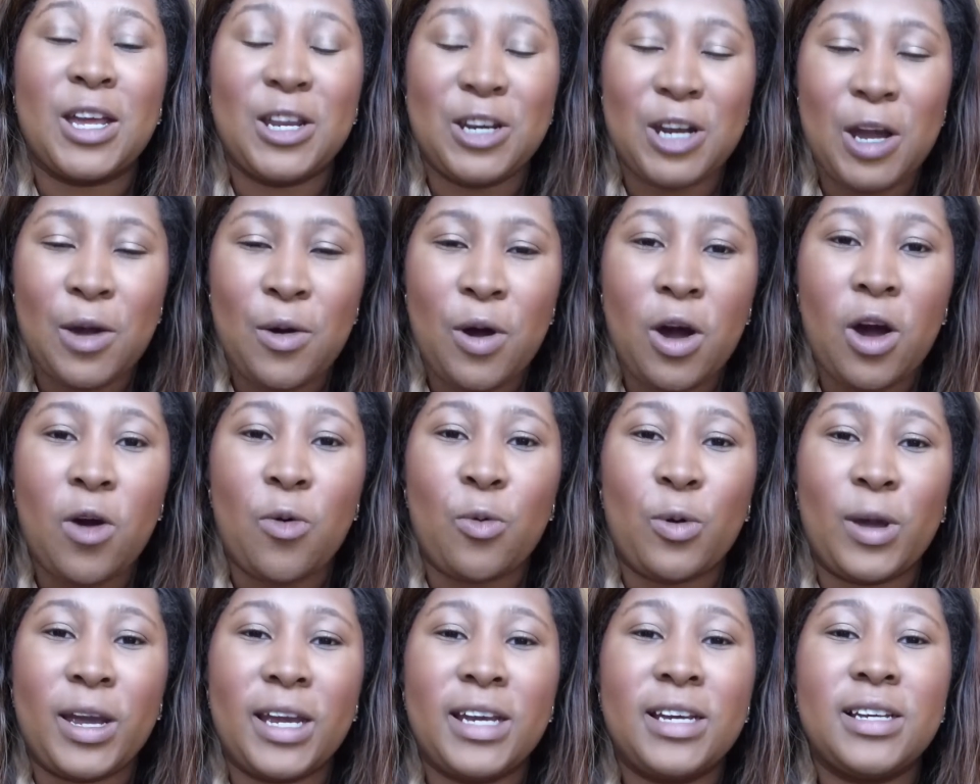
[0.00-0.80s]
No
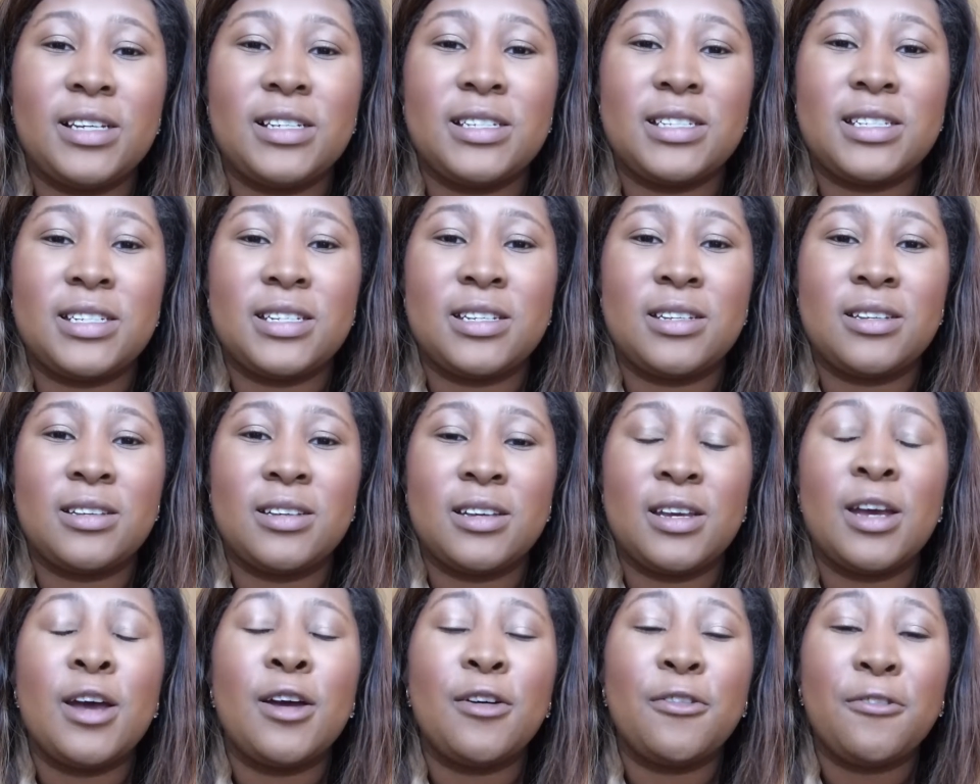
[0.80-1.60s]
hot wings.
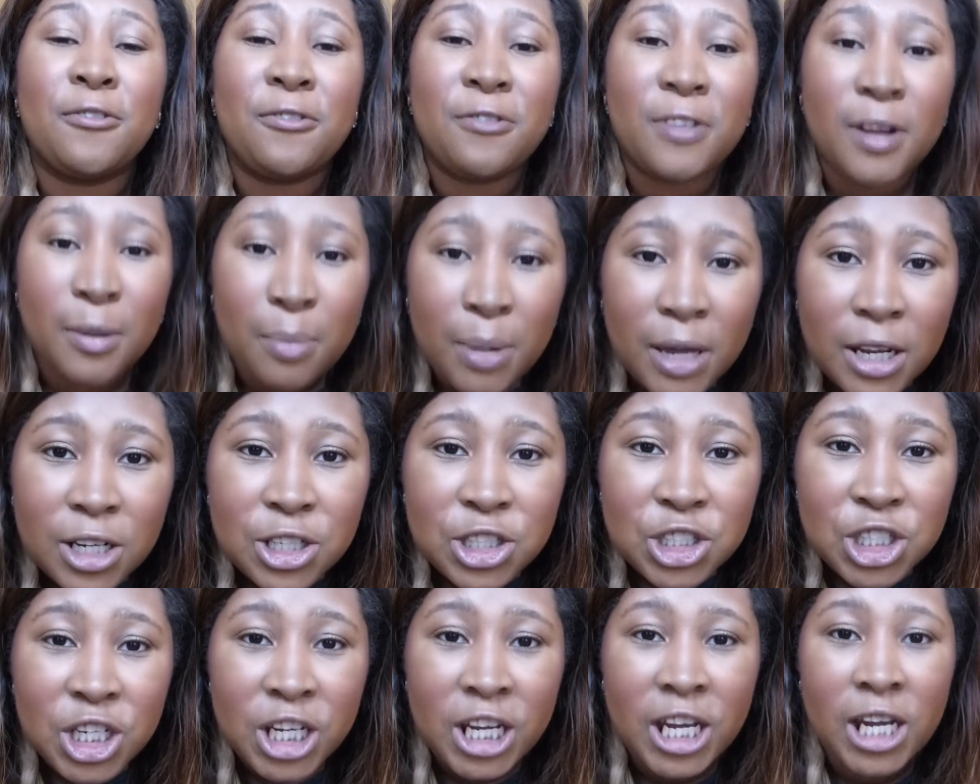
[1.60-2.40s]
Flipping
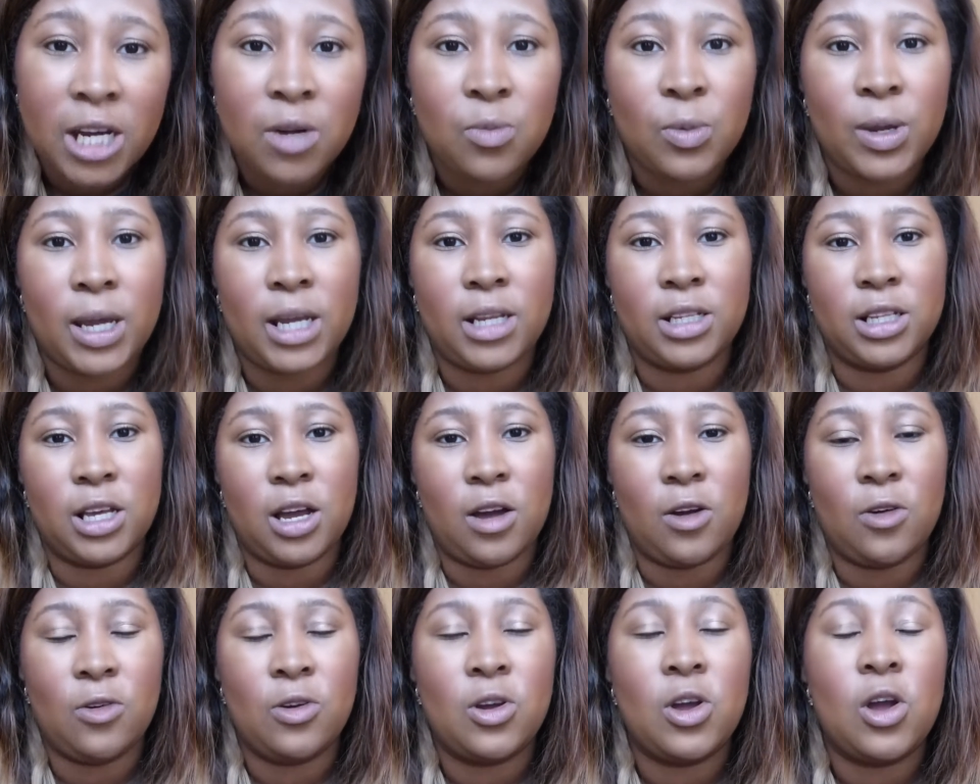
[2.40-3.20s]
chicken wing
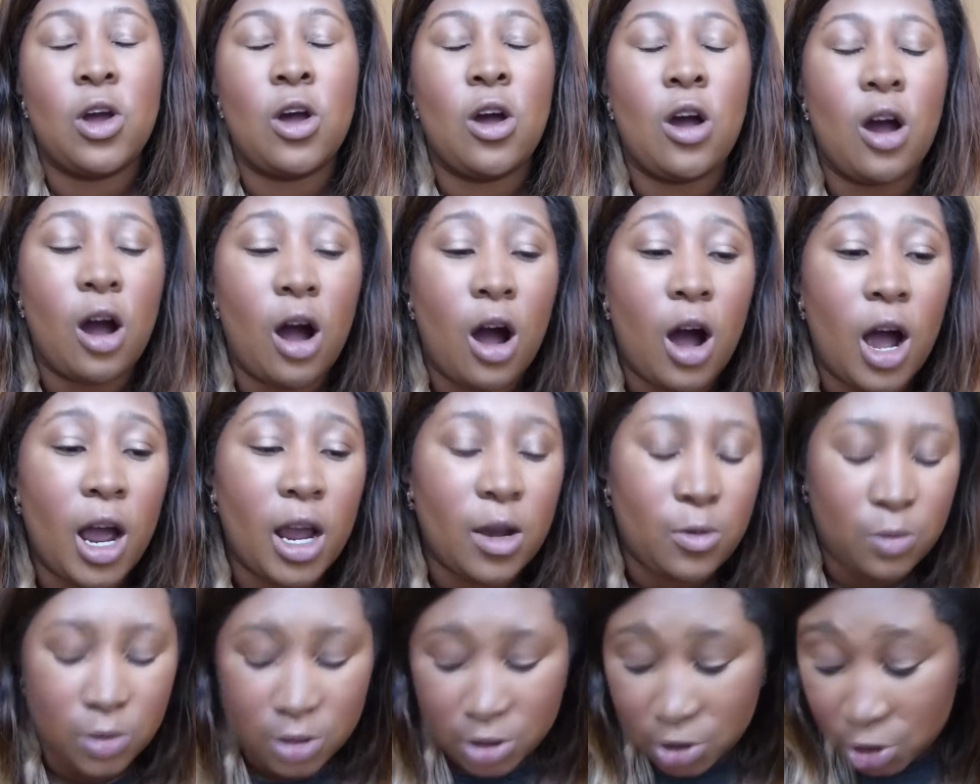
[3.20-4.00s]
though.
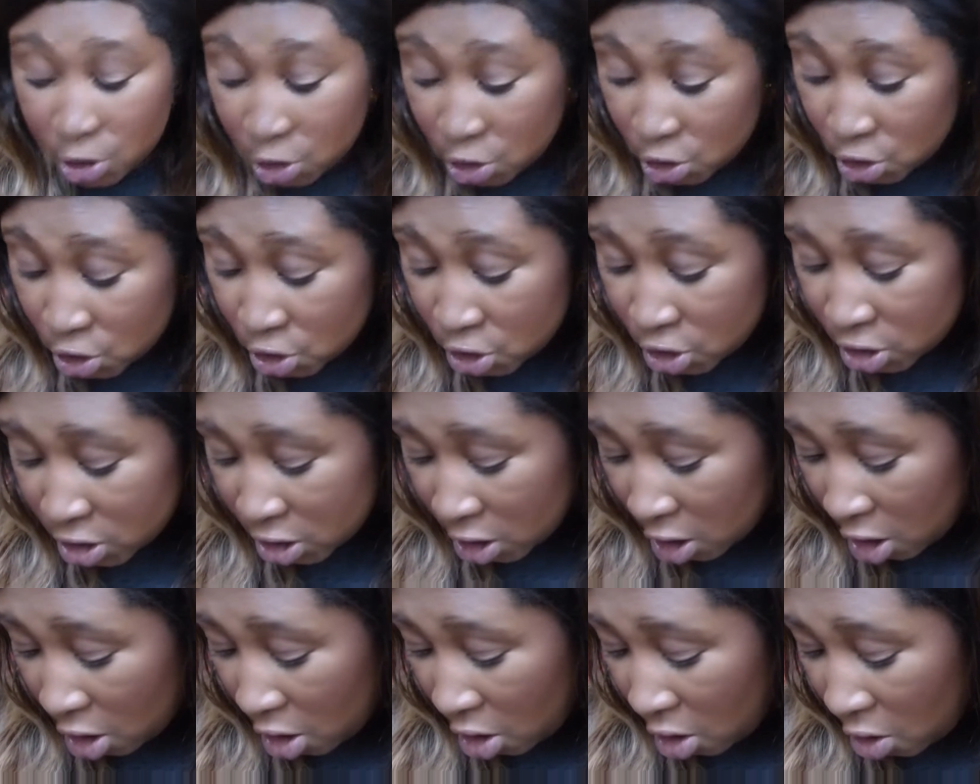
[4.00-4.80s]
I was
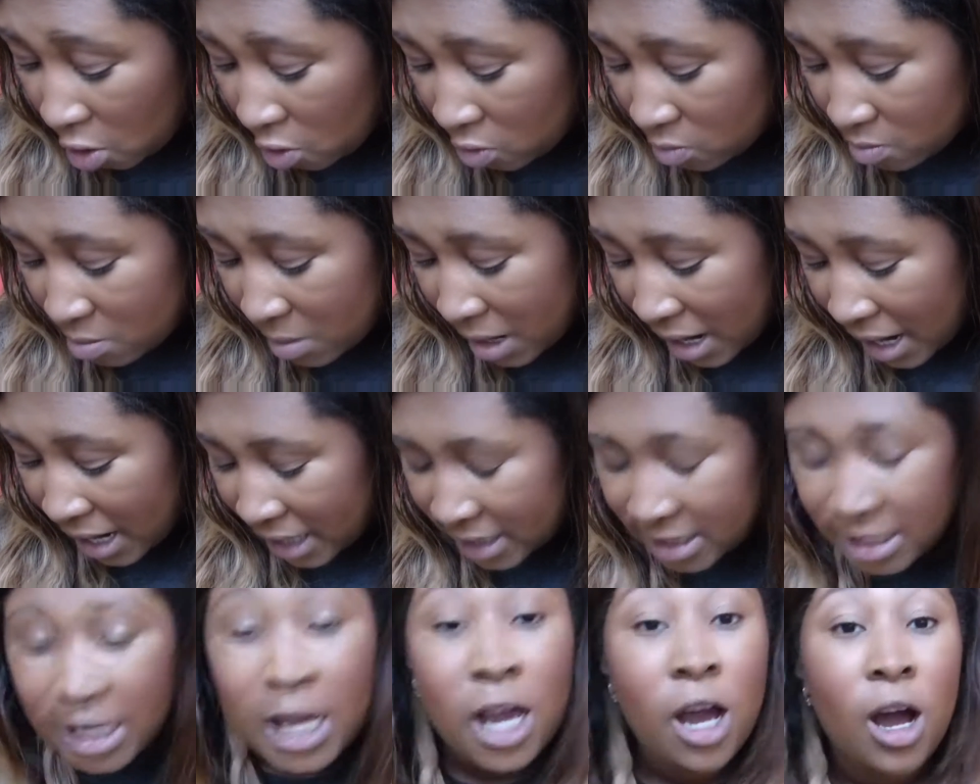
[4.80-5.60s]
so
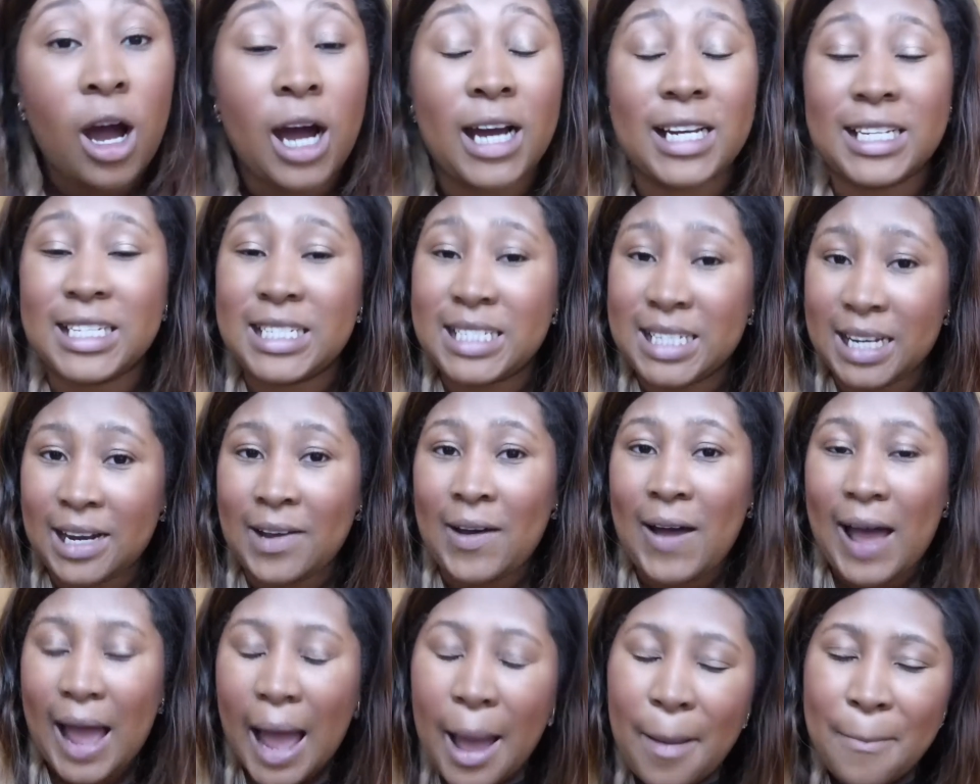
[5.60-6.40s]
mad. I
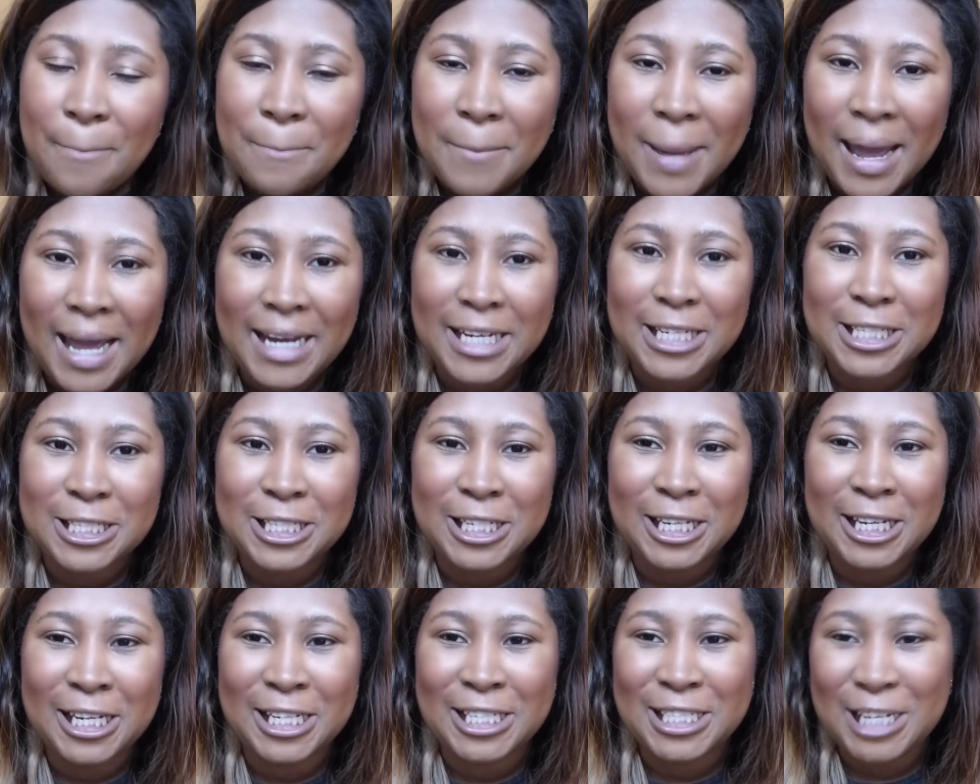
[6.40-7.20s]
still am mad,
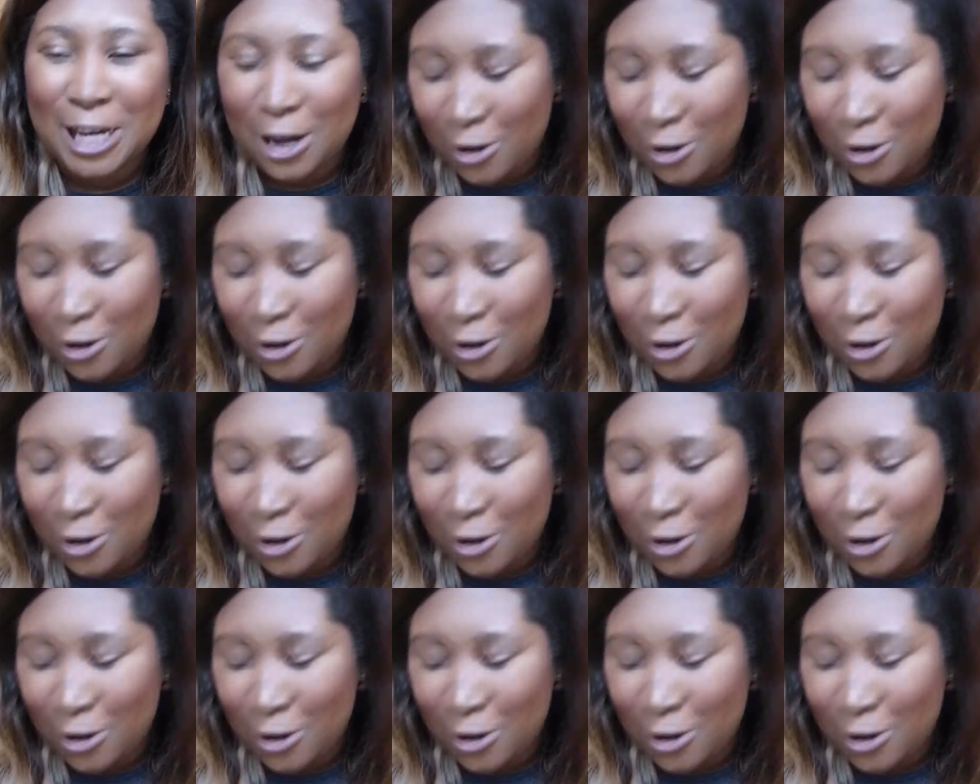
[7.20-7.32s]
as you can